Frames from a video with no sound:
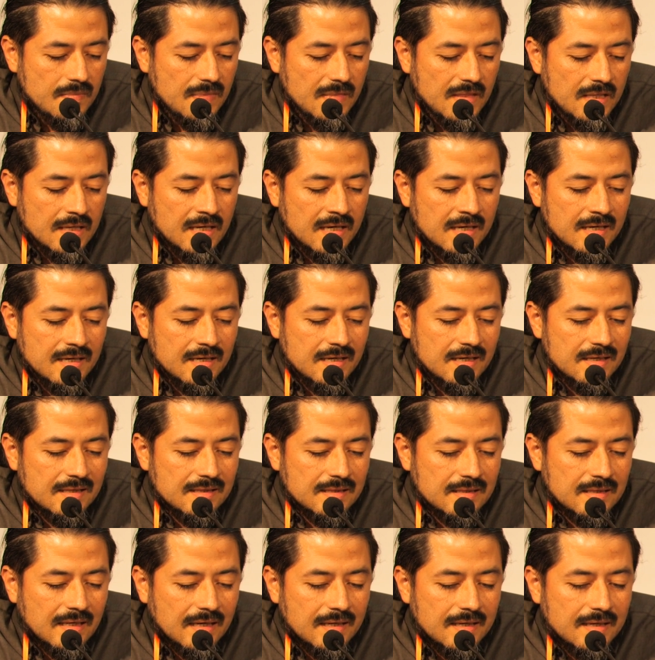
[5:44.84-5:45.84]

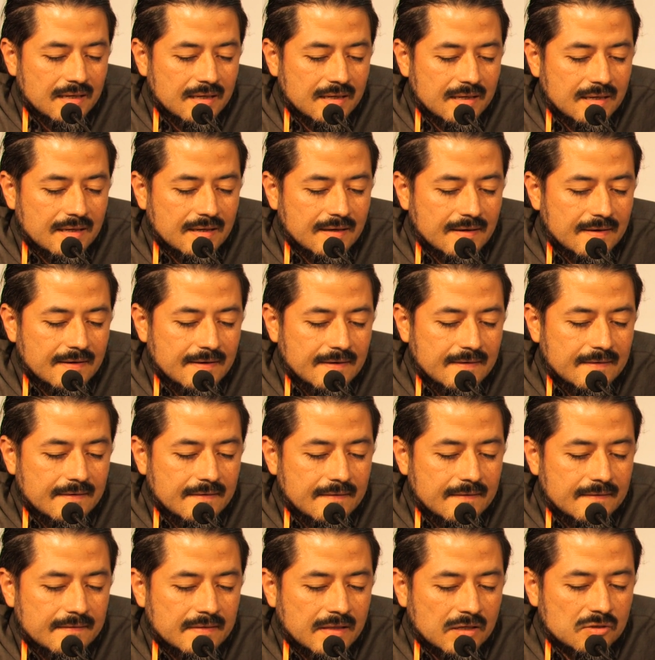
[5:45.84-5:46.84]

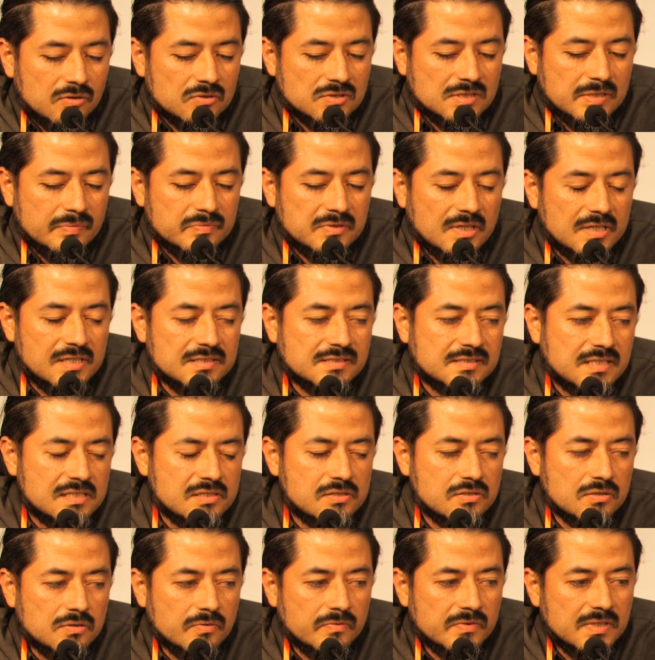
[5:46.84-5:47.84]
the
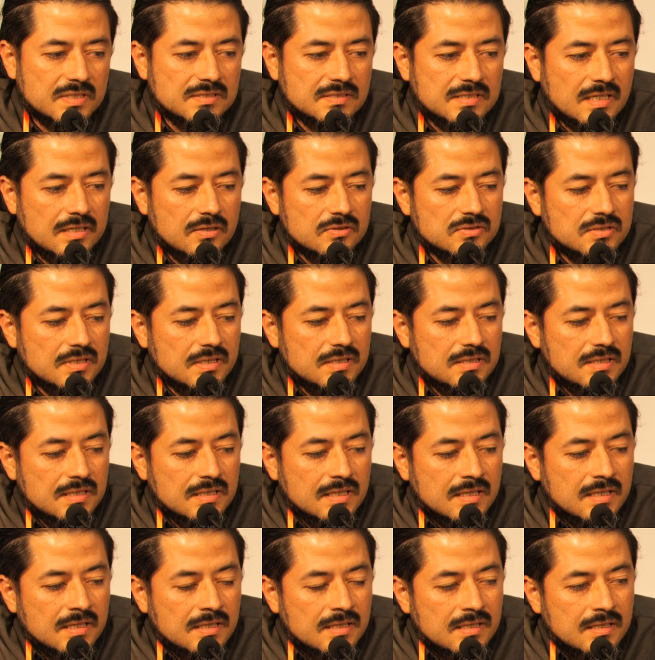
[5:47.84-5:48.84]
conceptualization of this genocide,
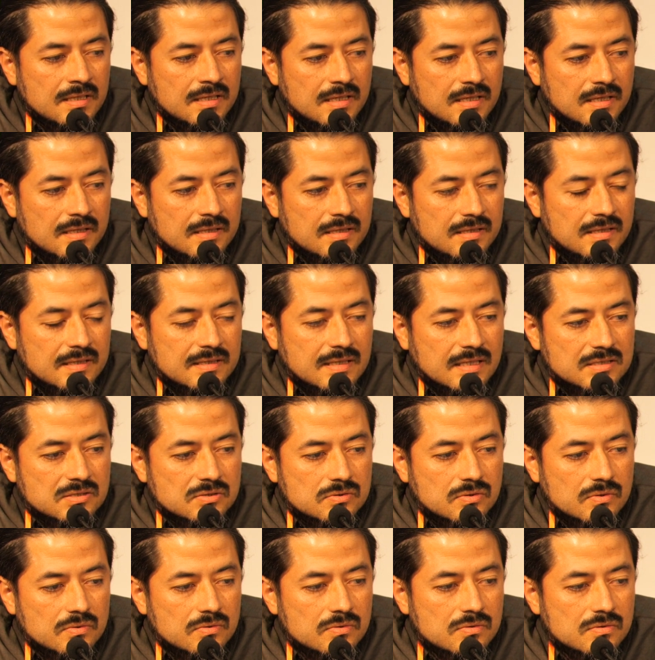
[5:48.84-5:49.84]
it
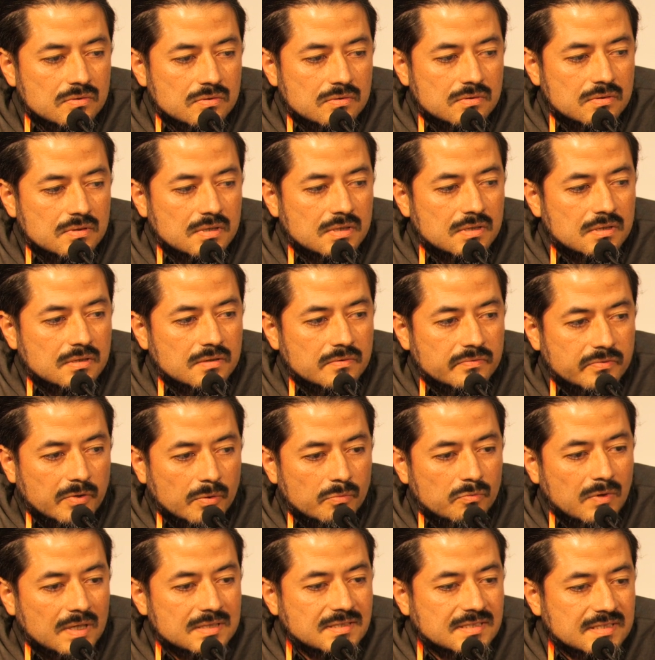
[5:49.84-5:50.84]
has to do
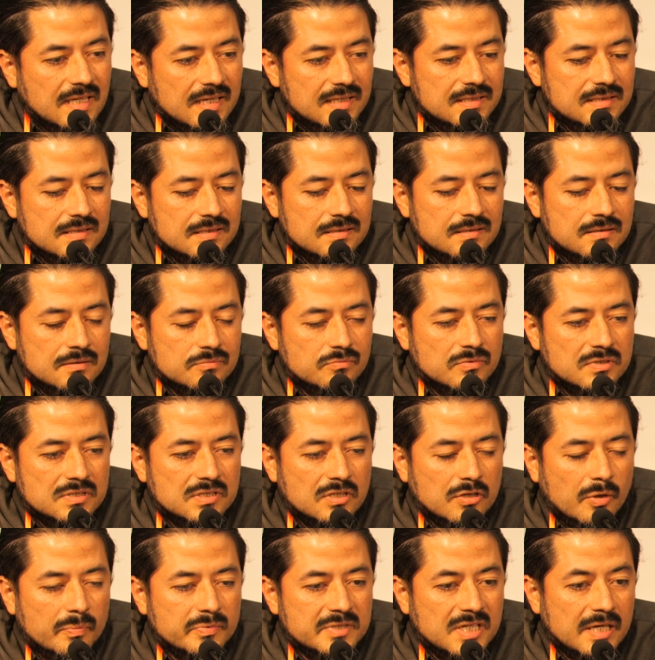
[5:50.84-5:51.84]
from one side with
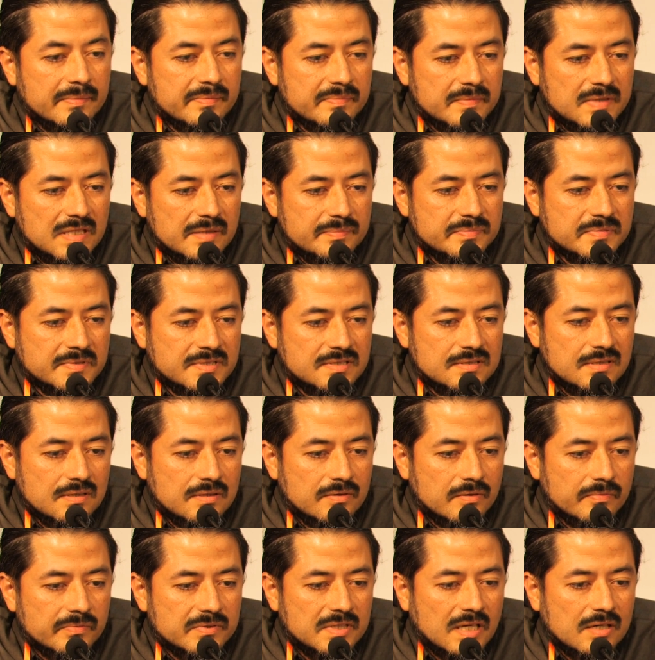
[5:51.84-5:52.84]
the objectives
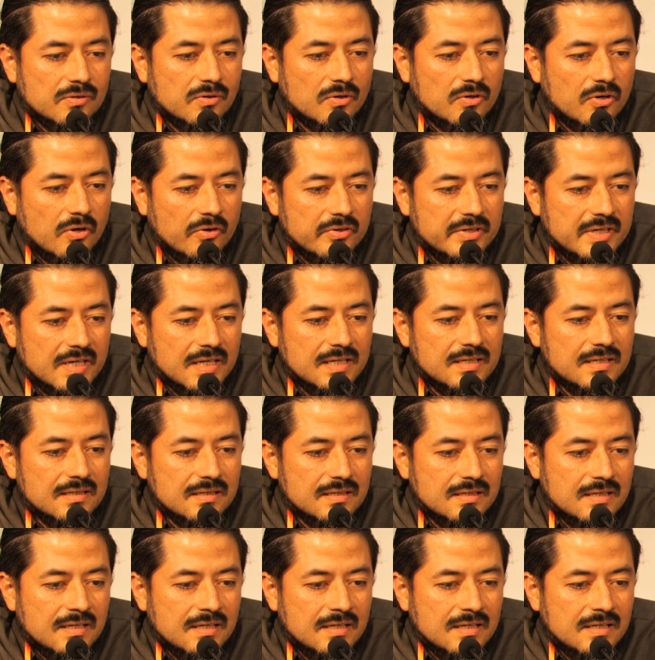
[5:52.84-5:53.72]
of the colonial